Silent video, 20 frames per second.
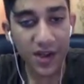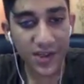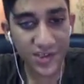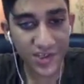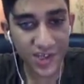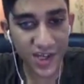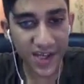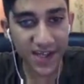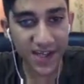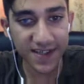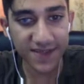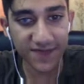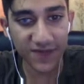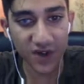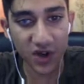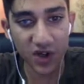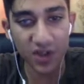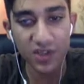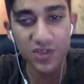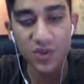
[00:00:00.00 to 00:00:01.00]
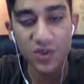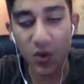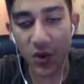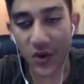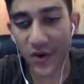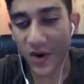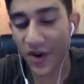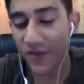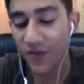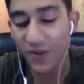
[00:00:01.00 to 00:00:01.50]
JS files
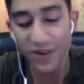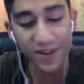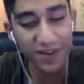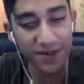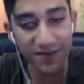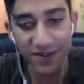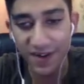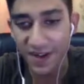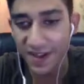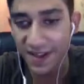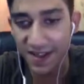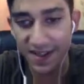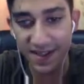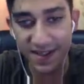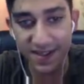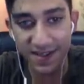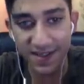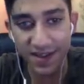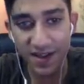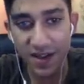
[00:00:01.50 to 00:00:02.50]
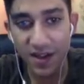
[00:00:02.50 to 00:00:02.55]
or whatever it is